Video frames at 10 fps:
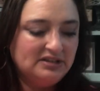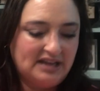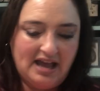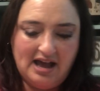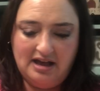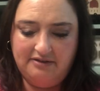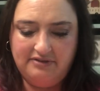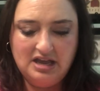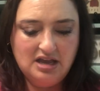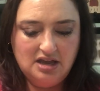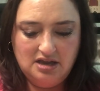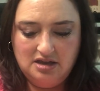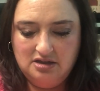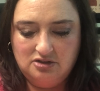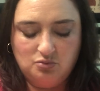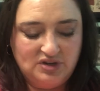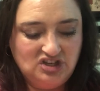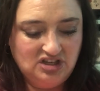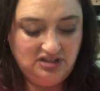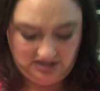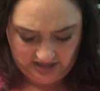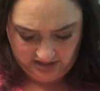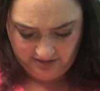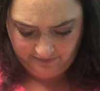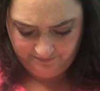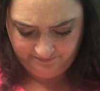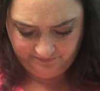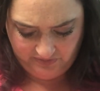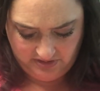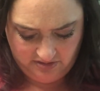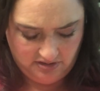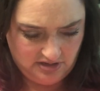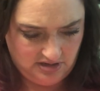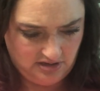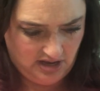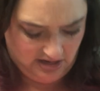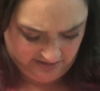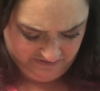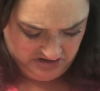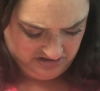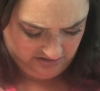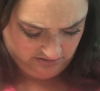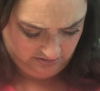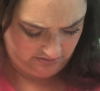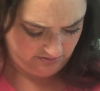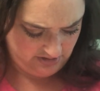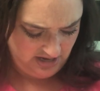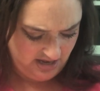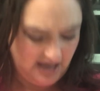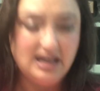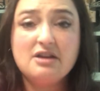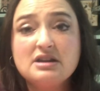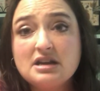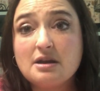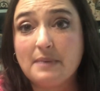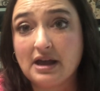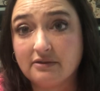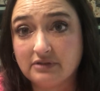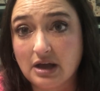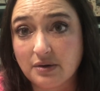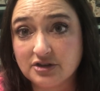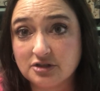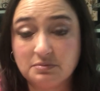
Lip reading: I have the witches done, and I carried in a bag of flour just